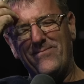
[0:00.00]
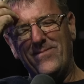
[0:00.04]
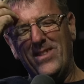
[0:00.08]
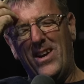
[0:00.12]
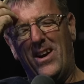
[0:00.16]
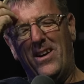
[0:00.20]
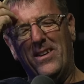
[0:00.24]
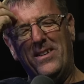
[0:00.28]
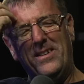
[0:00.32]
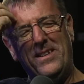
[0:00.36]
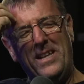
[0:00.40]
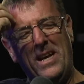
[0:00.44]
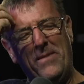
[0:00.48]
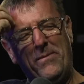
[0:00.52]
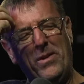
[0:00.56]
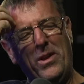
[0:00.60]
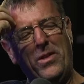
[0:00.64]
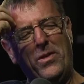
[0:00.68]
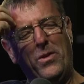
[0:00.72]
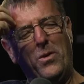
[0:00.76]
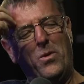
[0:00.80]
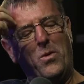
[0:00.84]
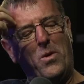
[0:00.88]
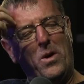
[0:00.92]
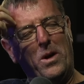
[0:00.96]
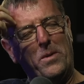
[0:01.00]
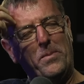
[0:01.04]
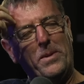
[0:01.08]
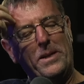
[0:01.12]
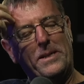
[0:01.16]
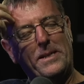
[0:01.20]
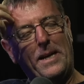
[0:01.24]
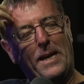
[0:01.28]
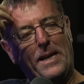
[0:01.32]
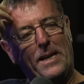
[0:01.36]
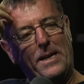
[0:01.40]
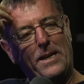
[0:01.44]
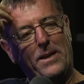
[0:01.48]
I never thought I'd be
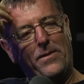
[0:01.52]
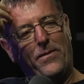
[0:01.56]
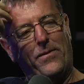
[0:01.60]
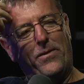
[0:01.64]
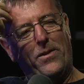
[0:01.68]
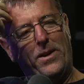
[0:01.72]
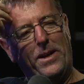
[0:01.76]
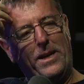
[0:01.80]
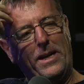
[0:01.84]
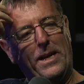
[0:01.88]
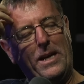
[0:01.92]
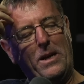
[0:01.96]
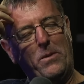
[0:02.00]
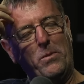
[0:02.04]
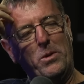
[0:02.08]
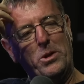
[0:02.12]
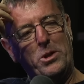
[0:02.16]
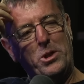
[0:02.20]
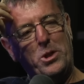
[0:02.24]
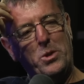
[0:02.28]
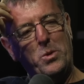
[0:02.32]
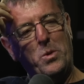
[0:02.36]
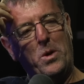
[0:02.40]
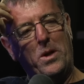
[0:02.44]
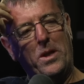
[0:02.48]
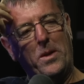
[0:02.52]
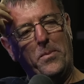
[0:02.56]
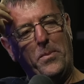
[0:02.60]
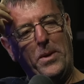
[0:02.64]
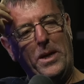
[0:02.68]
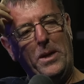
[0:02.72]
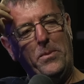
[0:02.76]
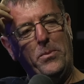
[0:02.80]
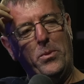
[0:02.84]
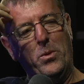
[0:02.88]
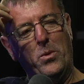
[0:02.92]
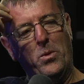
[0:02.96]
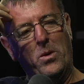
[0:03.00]
taking a free kick with two other
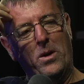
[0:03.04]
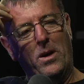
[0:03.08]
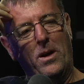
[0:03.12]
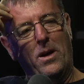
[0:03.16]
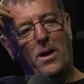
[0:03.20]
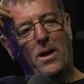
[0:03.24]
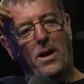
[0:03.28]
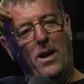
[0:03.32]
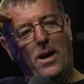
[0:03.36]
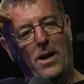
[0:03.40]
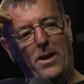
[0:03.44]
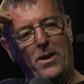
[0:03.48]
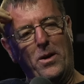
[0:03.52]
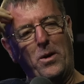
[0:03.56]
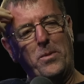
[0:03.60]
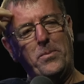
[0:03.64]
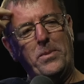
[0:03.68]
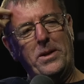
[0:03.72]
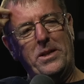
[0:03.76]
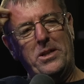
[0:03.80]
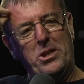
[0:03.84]
people and I'd be